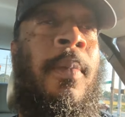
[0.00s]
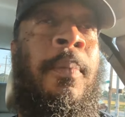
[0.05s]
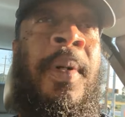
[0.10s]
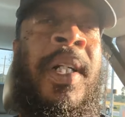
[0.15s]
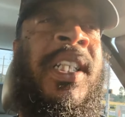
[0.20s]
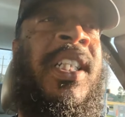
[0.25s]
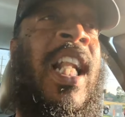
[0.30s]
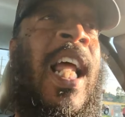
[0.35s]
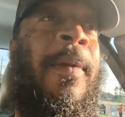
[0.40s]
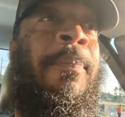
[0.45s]

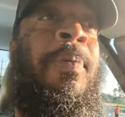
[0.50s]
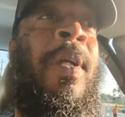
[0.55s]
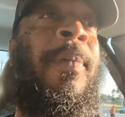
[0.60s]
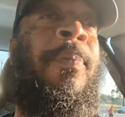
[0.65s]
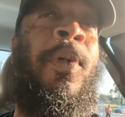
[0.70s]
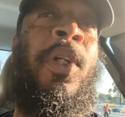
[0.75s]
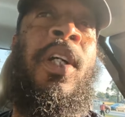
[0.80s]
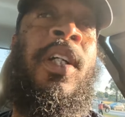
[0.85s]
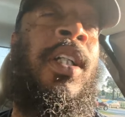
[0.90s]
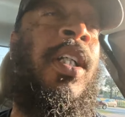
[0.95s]
But it's like
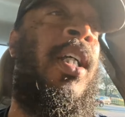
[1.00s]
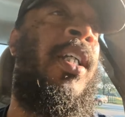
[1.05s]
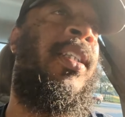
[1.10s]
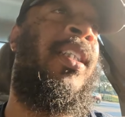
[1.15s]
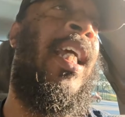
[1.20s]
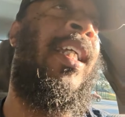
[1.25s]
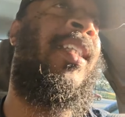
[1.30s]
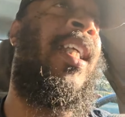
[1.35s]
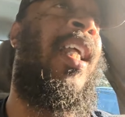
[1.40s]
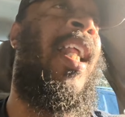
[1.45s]
people are
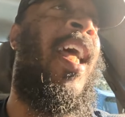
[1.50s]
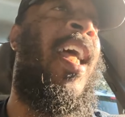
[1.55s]
take that